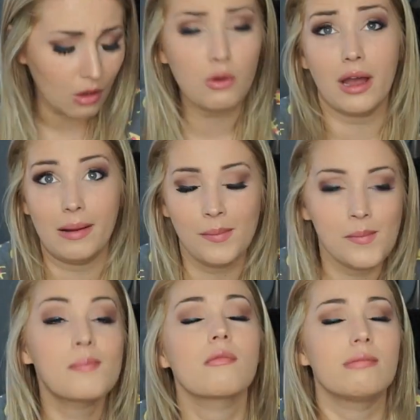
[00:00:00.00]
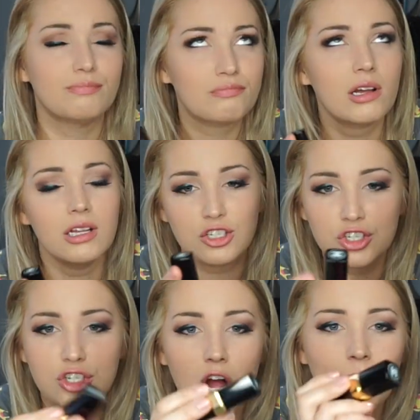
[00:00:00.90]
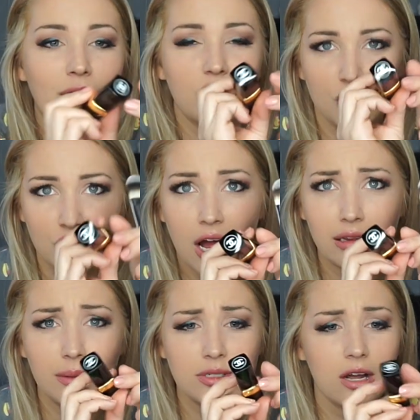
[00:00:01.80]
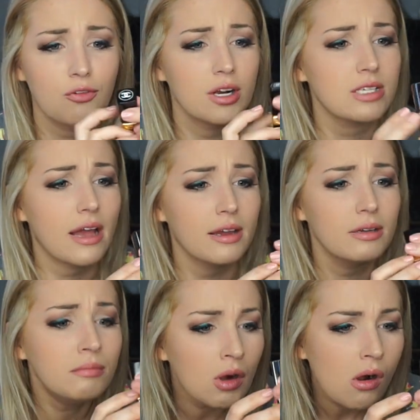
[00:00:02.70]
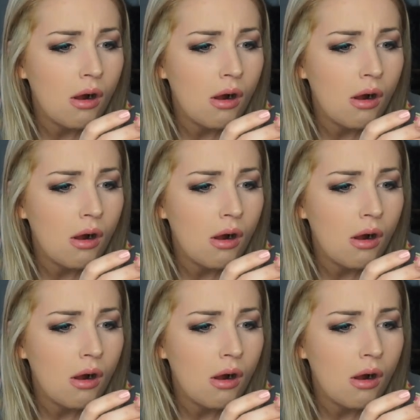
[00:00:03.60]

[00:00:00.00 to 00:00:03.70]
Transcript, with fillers: Okay. Let's just talk about this Chanel lipstick for a second.